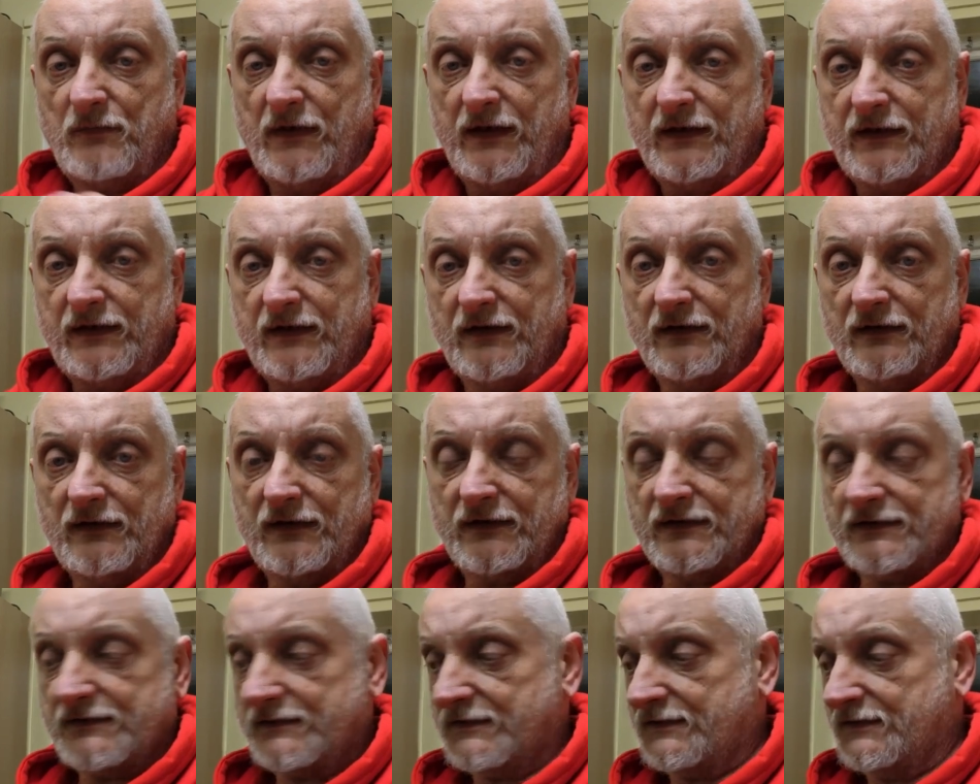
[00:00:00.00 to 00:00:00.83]
making
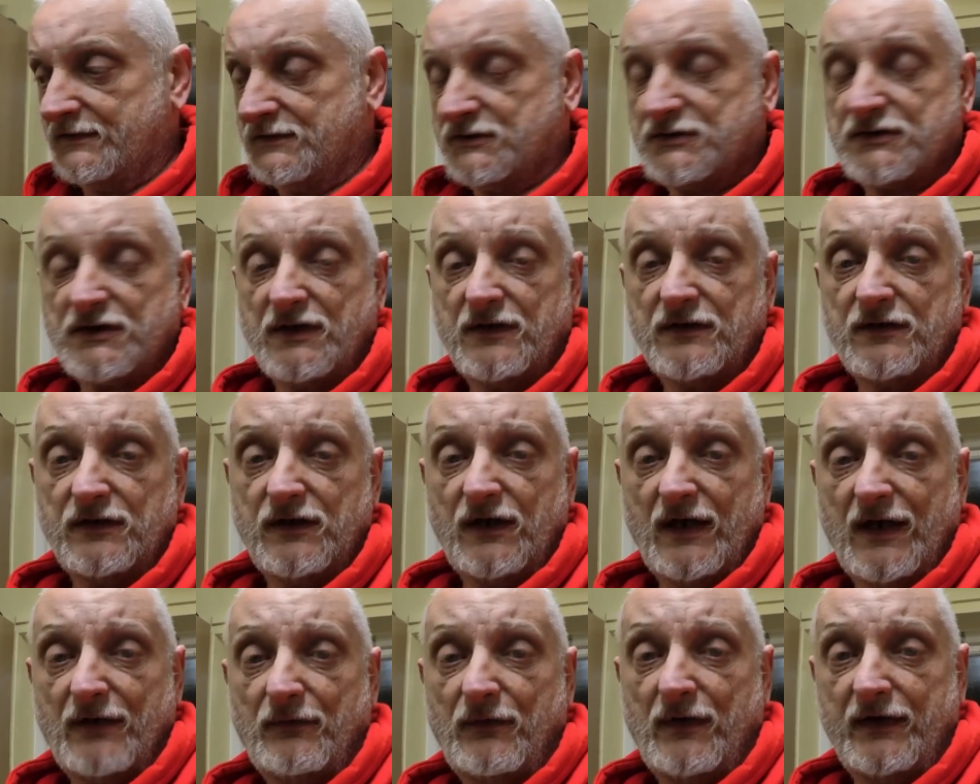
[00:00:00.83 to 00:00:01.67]
this and showing
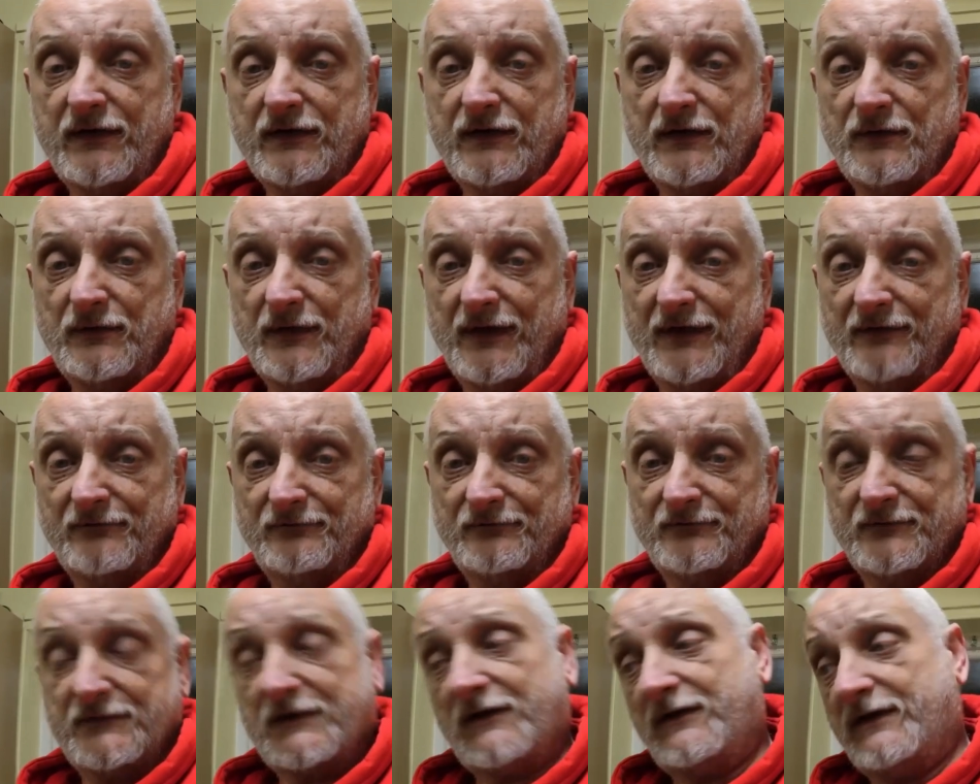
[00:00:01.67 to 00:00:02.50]
you how I do
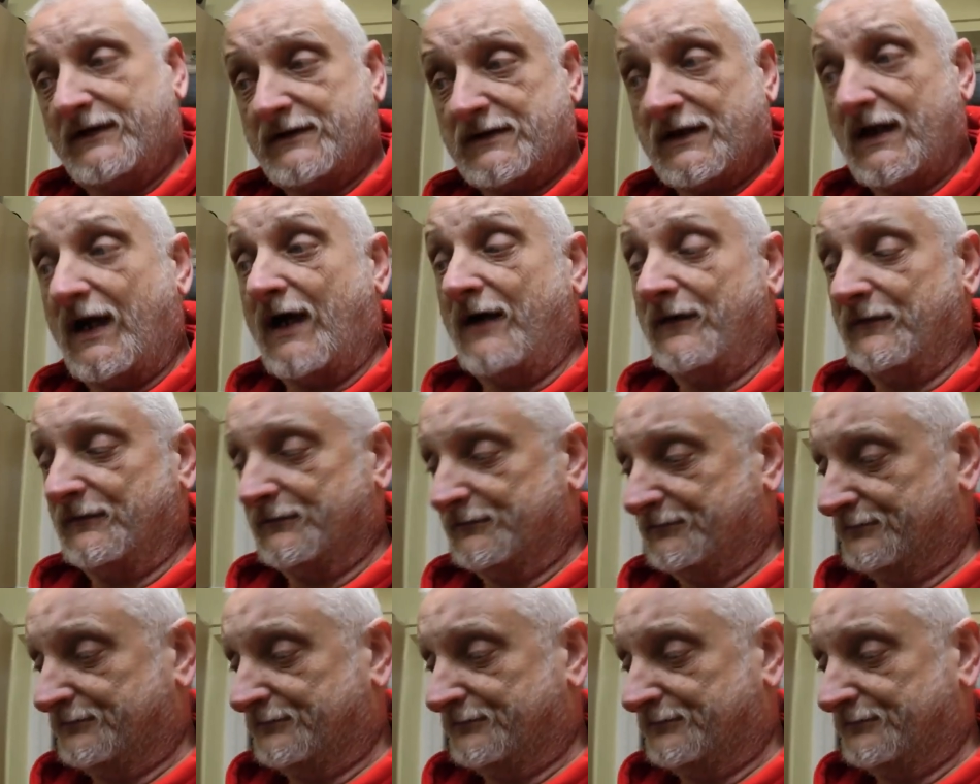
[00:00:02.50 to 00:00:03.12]
it. So let's go.